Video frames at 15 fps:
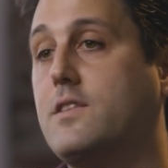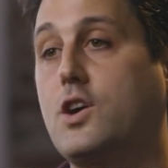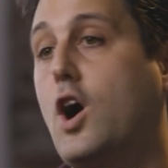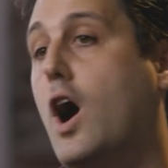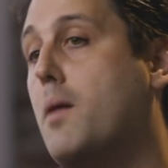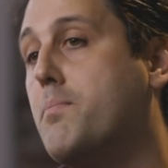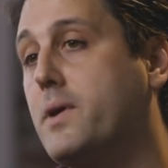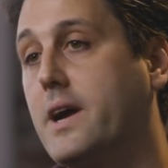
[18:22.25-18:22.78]
The
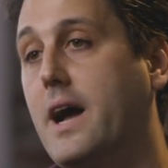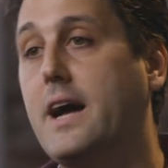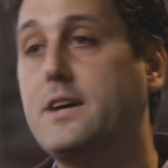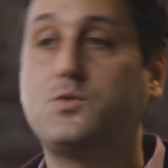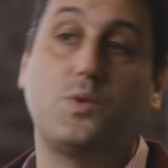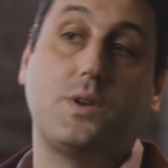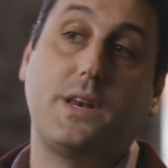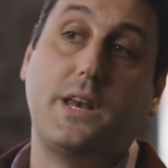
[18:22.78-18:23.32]
copper
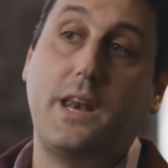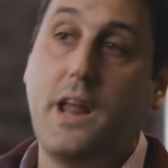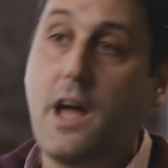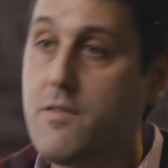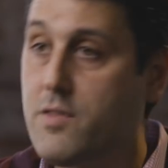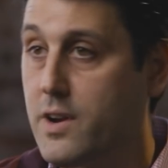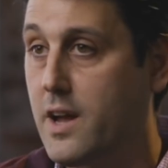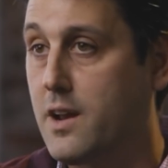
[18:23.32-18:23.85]
guys would
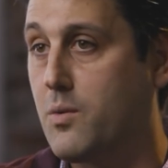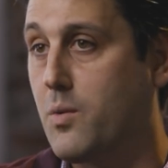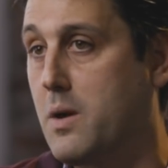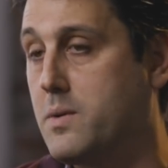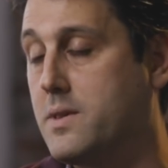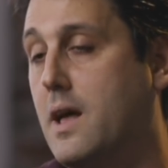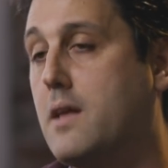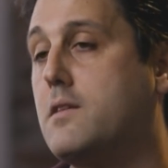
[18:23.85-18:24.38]
never get away
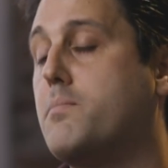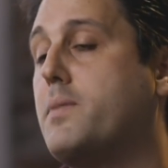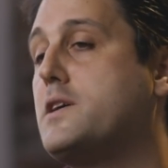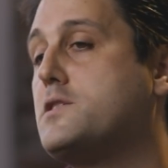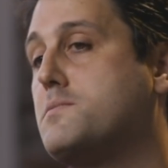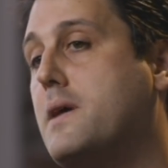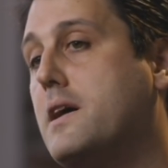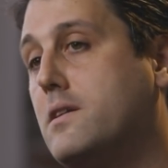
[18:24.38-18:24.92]
with that. The
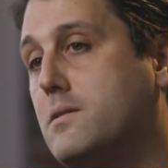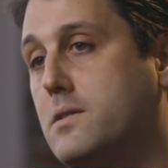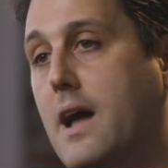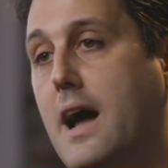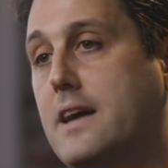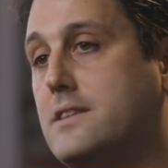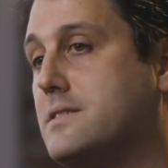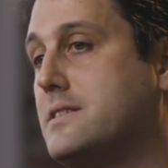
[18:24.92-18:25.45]
base metal
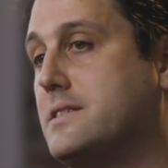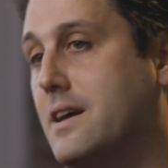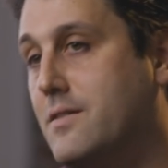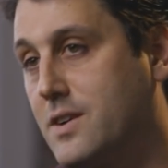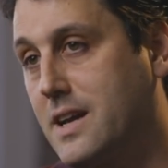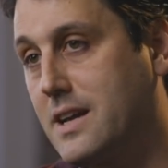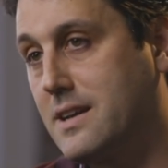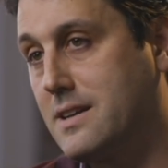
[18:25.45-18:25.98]
guys
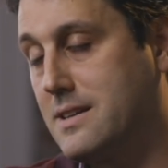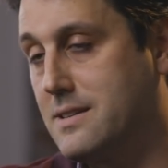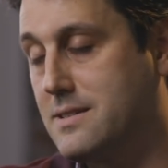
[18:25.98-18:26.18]
never get